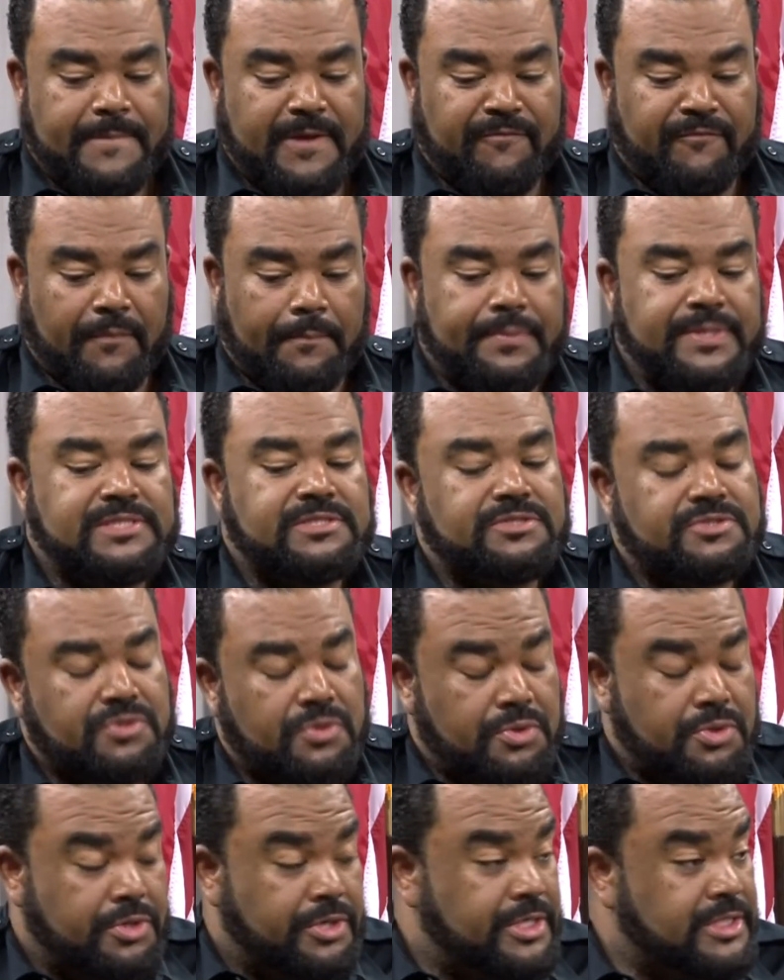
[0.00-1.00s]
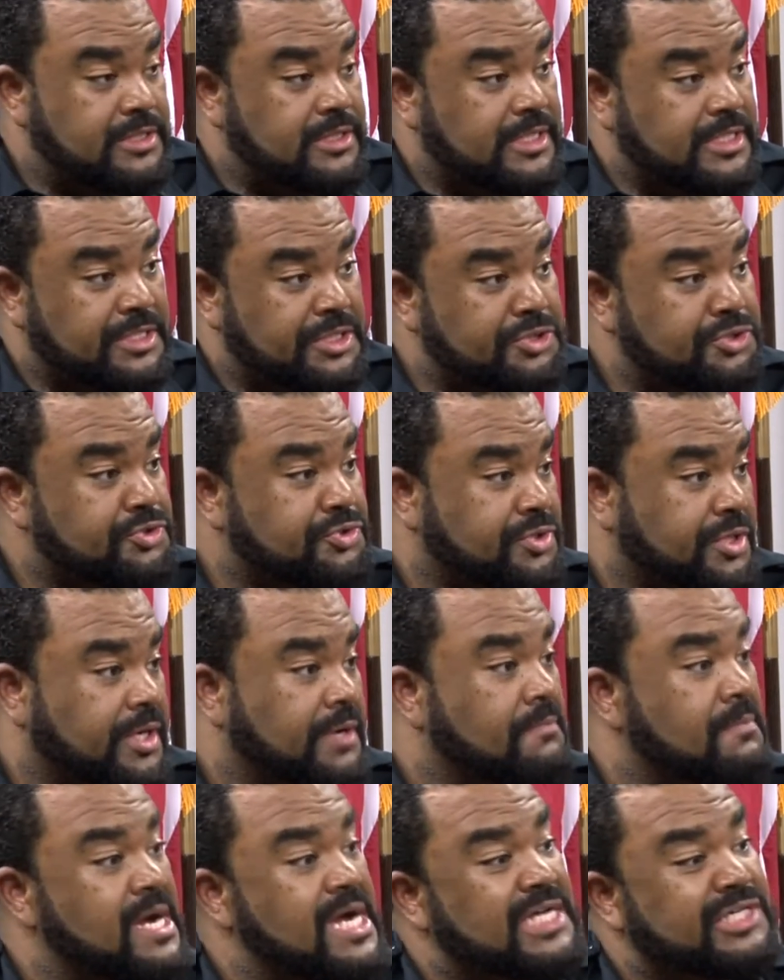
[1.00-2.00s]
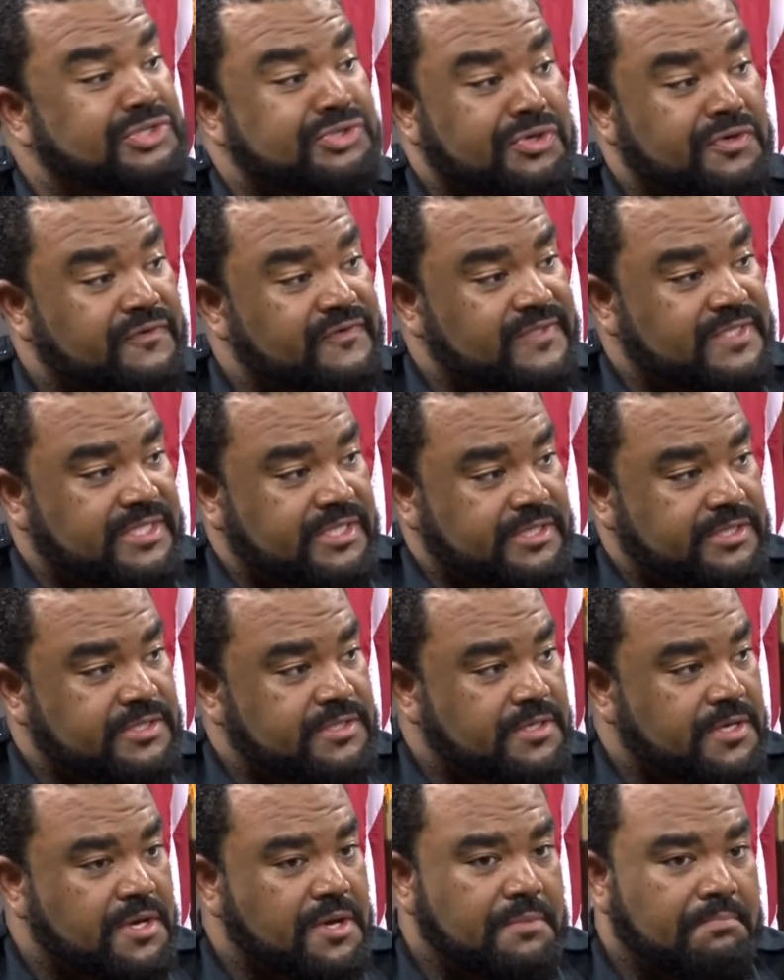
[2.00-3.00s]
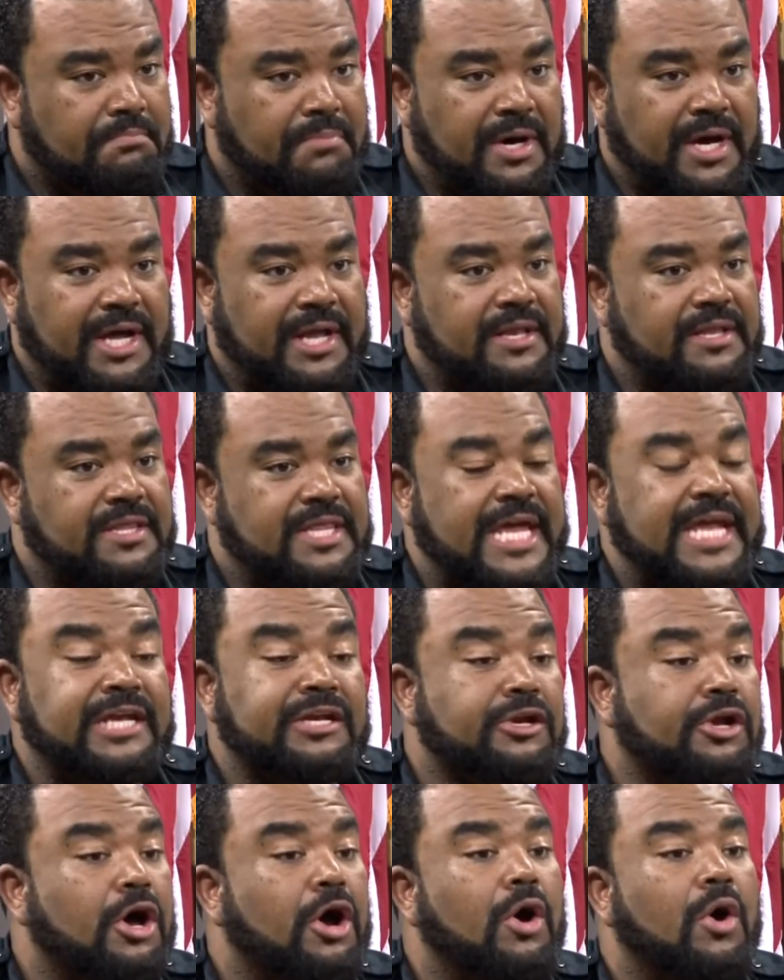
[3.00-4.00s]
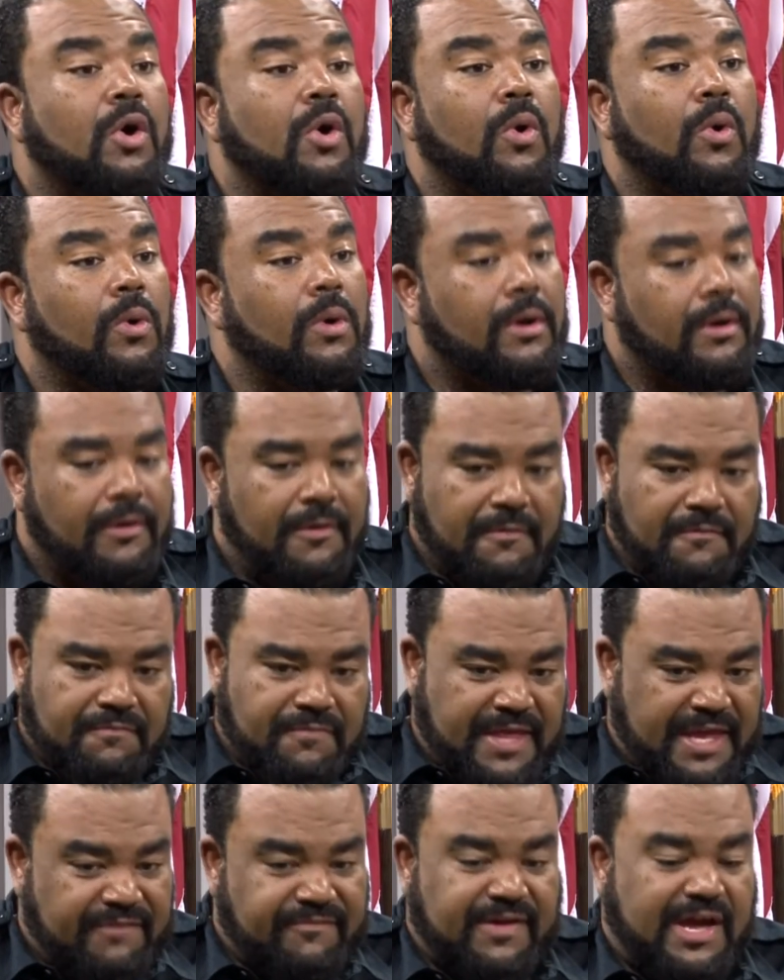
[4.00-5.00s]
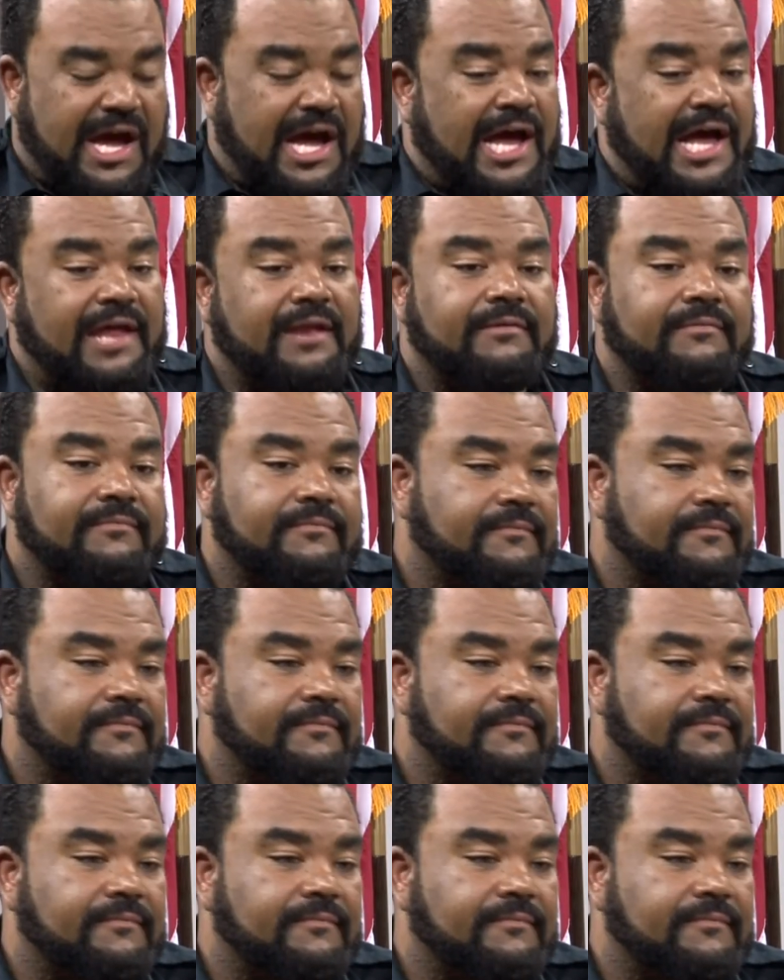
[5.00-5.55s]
a business owner is interested in my services, but they know they've got